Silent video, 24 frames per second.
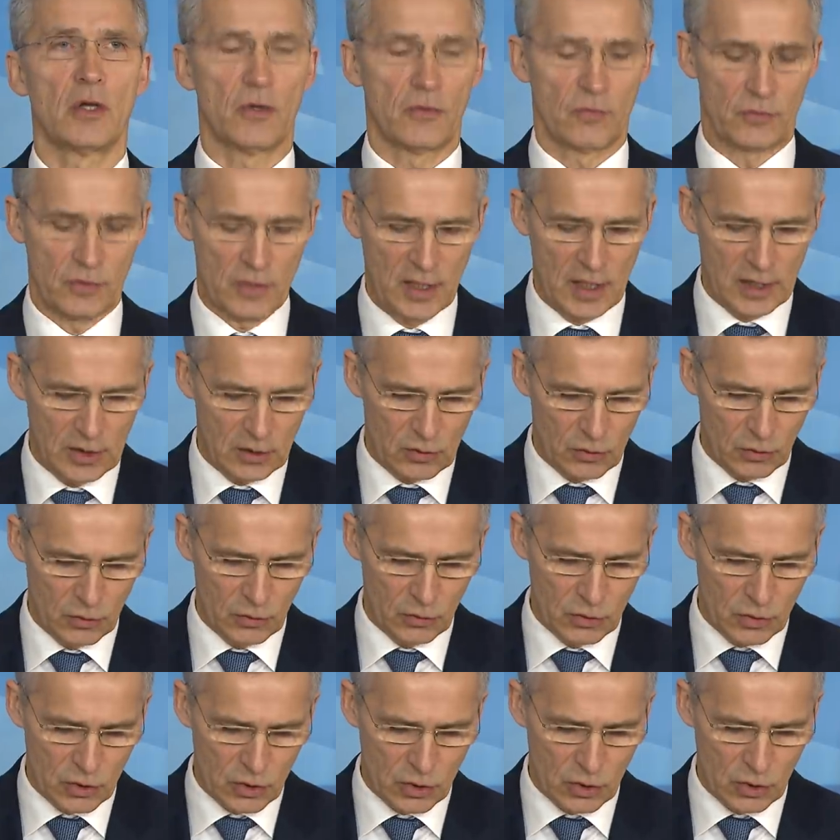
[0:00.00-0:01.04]
of NATO
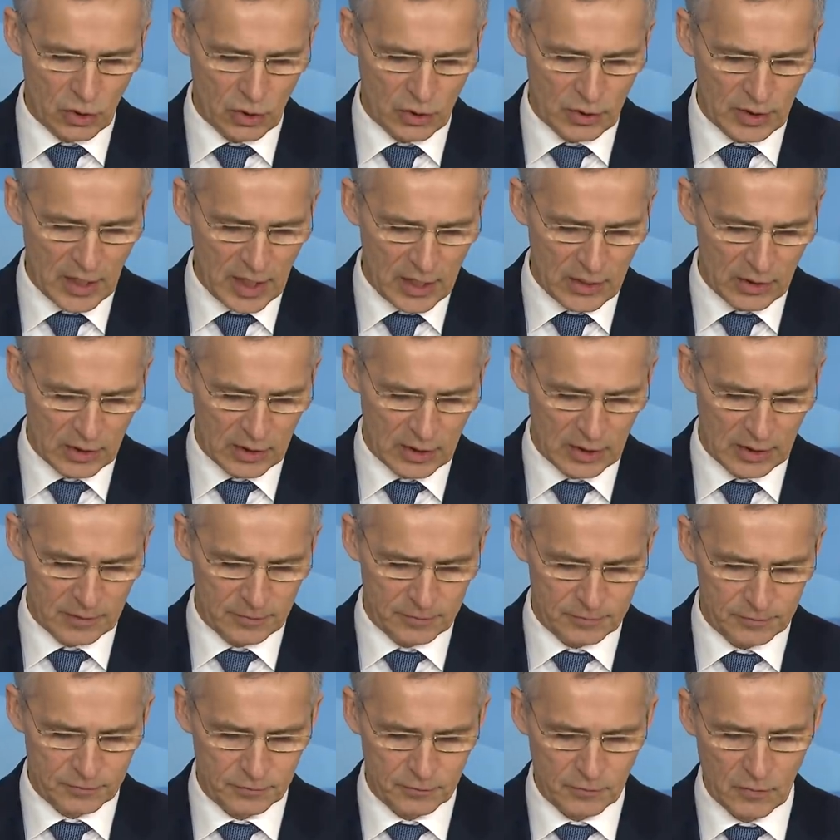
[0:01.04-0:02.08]
solidarity.
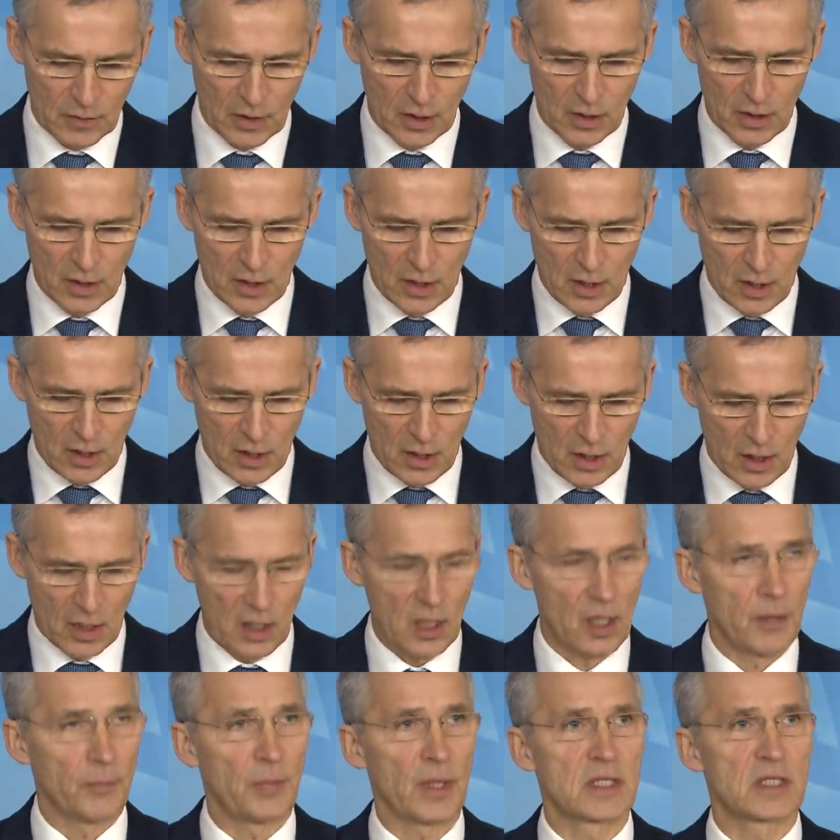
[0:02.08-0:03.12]

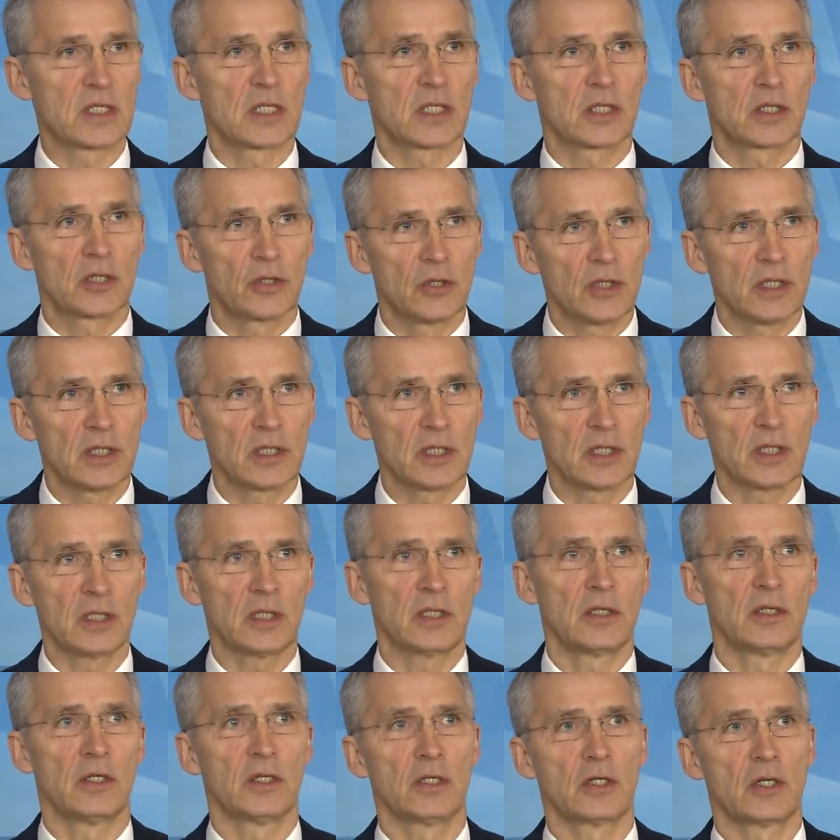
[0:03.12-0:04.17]
But security
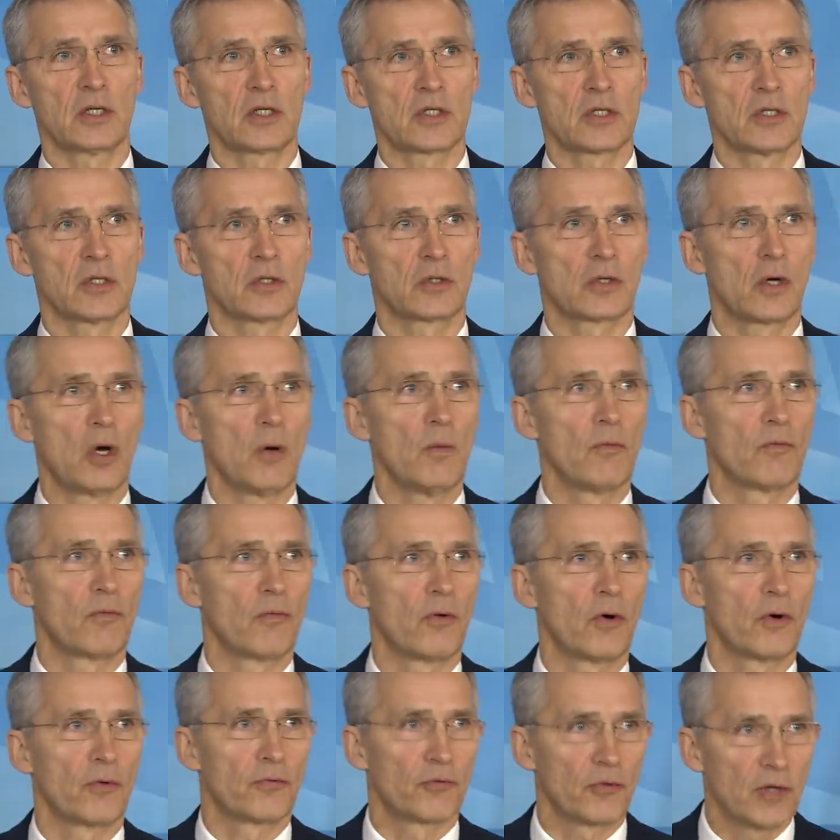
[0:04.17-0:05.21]
does not come
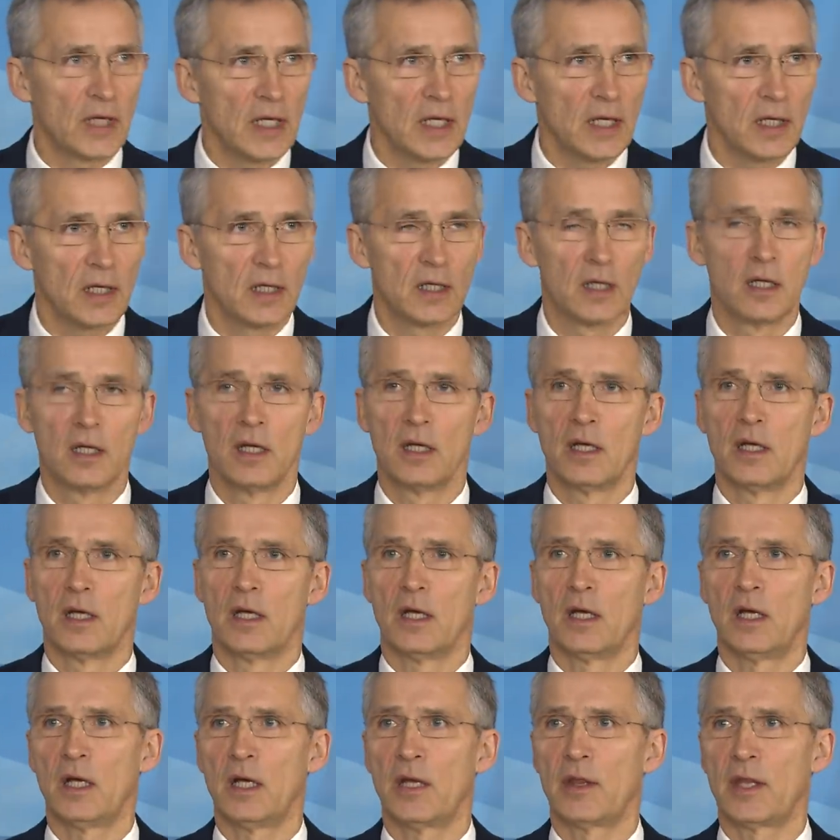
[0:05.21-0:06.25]
for free.
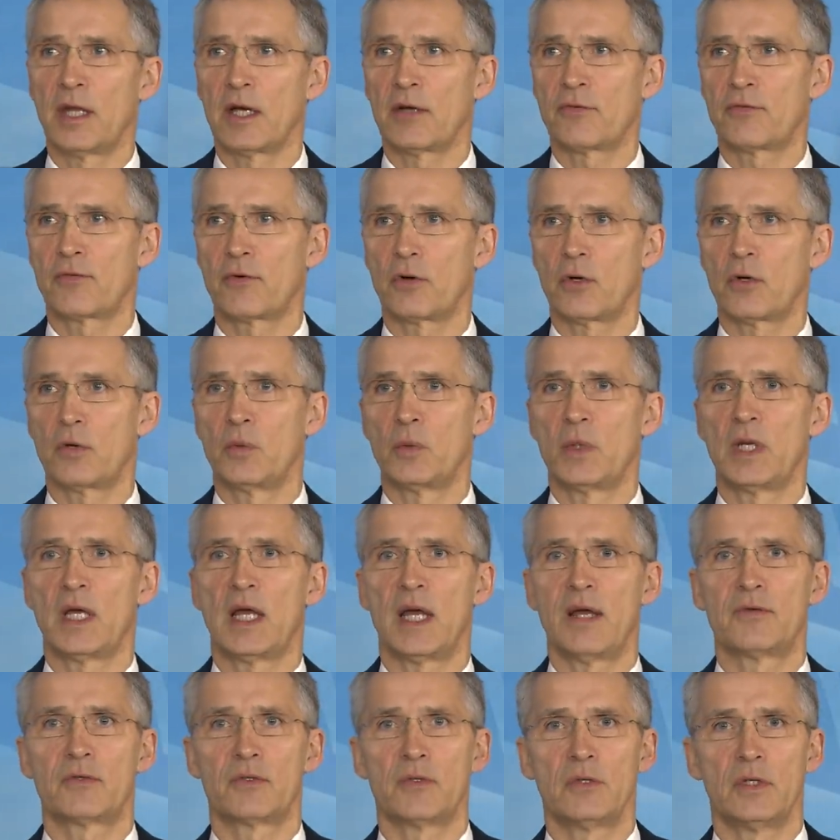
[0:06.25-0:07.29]
Therefore, we
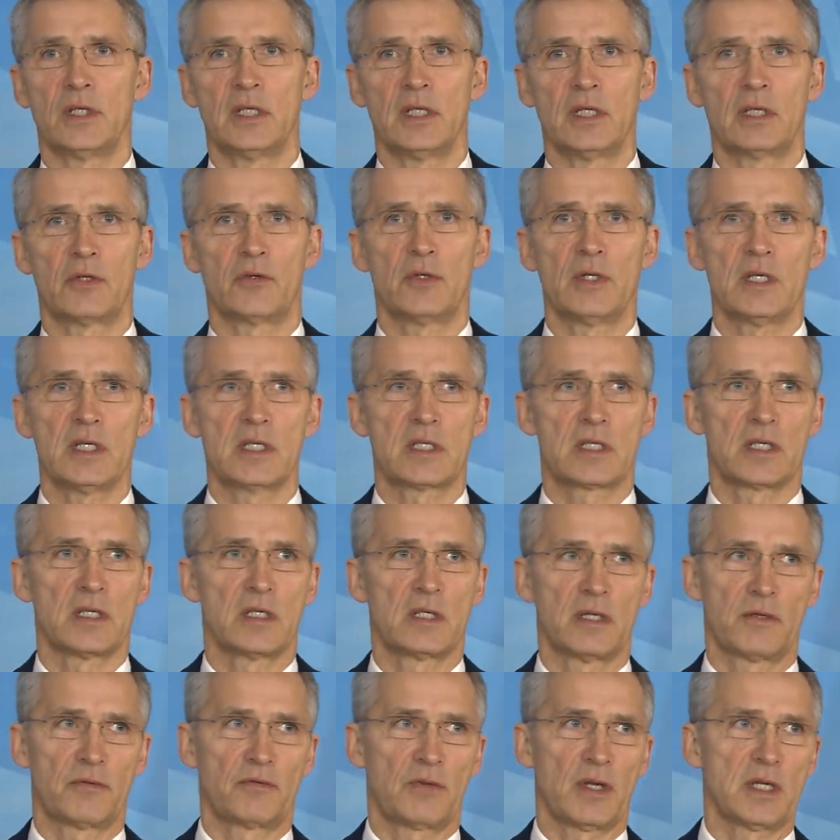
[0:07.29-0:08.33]
have to increase
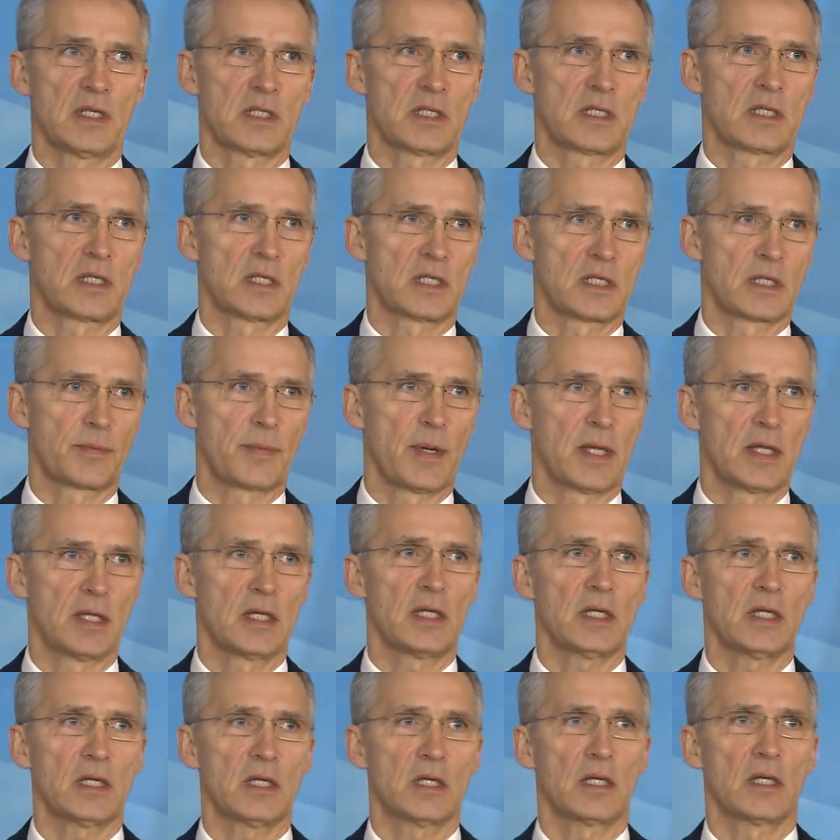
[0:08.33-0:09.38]
defense
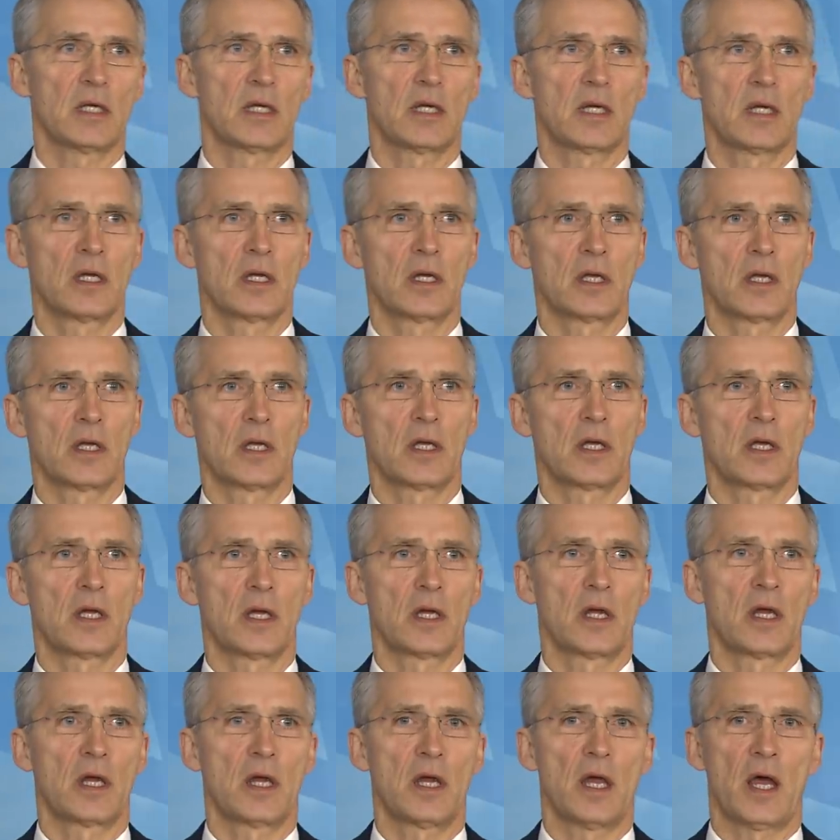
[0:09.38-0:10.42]
spending.
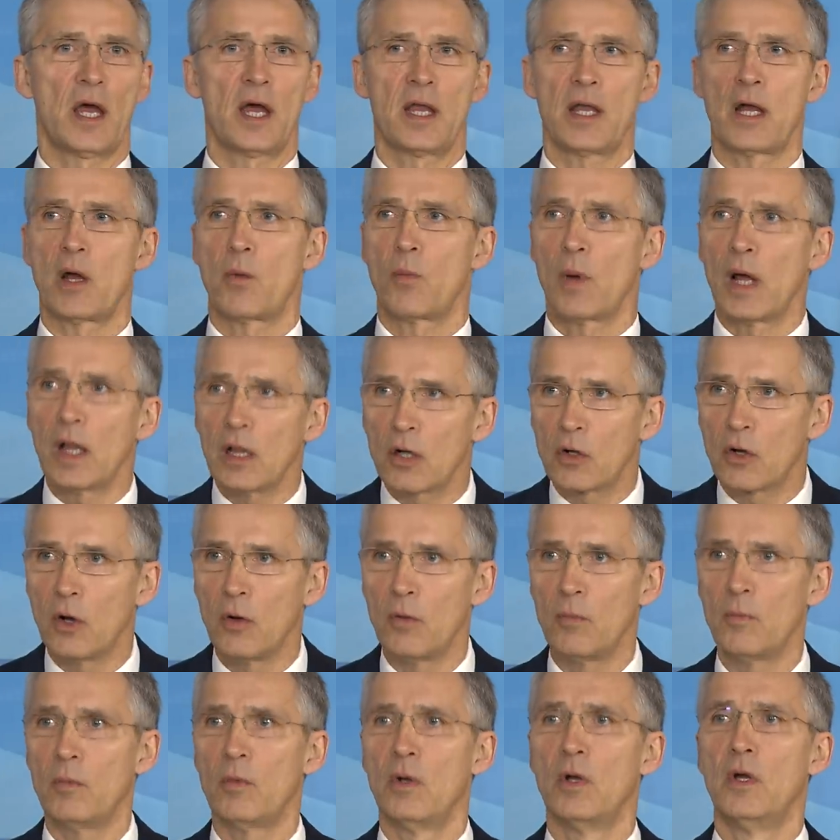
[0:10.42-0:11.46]
And I
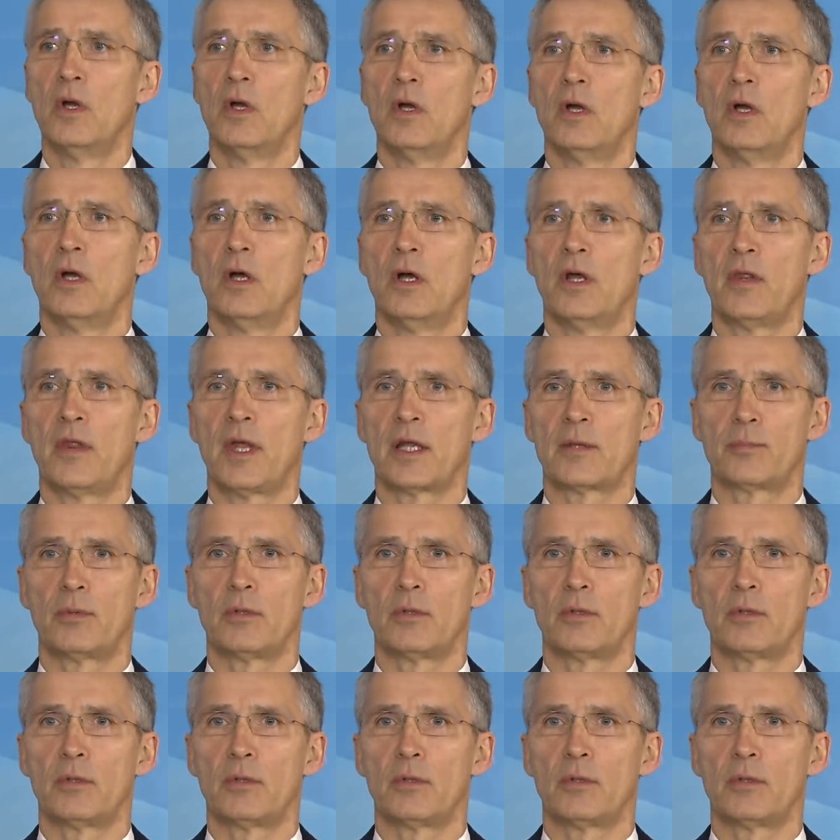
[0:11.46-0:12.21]
welcome that